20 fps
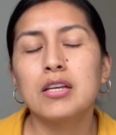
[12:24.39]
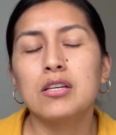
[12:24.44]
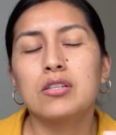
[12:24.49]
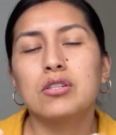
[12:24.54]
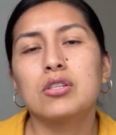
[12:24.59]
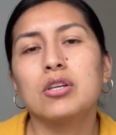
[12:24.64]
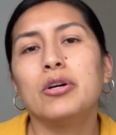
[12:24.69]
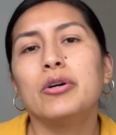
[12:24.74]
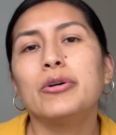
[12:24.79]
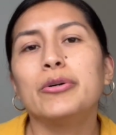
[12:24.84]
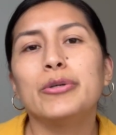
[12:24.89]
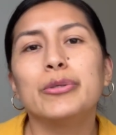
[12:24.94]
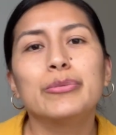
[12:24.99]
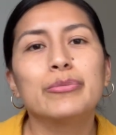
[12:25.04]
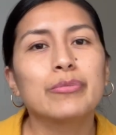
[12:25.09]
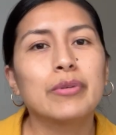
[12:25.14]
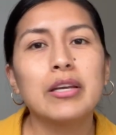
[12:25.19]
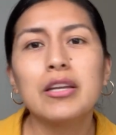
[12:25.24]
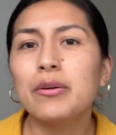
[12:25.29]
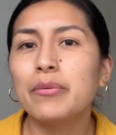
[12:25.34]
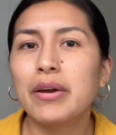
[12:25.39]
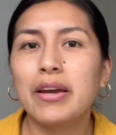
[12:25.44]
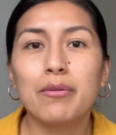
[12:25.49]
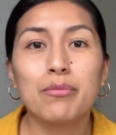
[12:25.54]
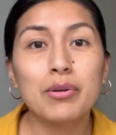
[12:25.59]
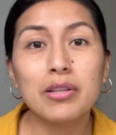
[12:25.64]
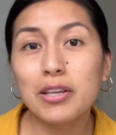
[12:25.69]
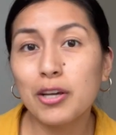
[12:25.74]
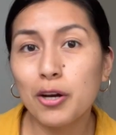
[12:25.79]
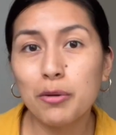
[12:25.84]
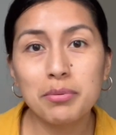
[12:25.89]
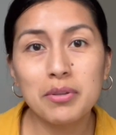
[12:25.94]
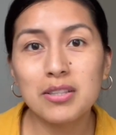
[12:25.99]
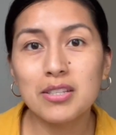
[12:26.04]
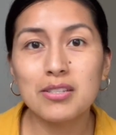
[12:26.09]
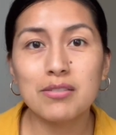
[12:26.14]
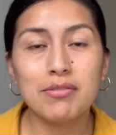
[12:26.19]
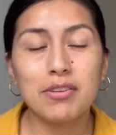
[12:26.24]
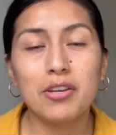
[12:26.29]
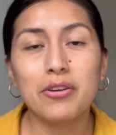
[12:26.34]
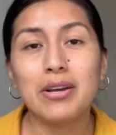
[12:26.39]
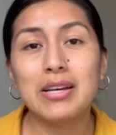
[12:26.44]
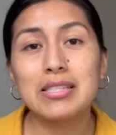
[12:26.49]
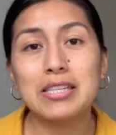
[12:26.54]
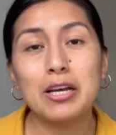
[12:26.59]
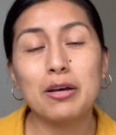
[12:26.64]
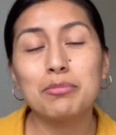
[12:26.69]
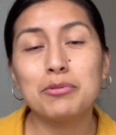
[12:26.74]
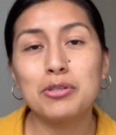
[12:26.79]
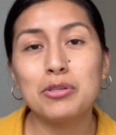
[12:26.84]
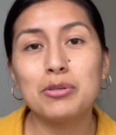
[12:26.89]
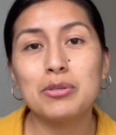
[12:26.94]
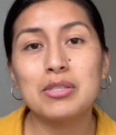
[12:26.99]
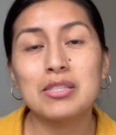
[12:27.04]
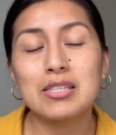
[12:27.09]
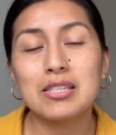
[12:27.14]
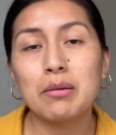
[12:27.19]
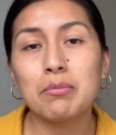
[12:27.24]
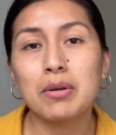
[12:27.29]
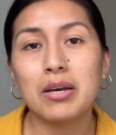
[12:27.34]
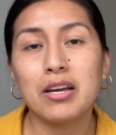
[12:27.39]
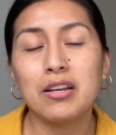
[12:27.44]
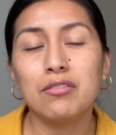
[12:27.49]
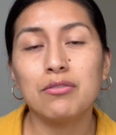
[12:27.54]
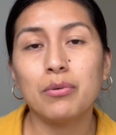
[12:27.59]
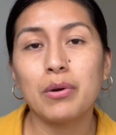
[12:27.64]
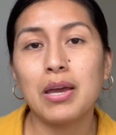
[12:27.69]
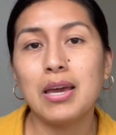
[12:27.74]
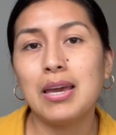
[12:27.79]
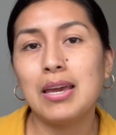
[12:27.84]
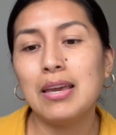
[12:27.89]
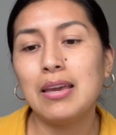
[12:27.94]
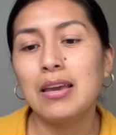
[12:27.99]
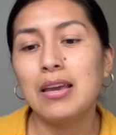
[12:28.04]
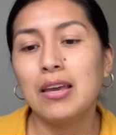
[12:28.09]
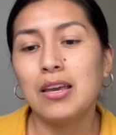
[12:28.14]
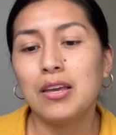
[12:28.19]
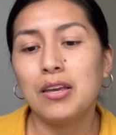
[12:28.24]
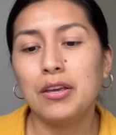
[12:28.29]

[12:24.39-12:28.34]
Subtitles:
So anyway, I really hope that this video has helped you in some kind of way.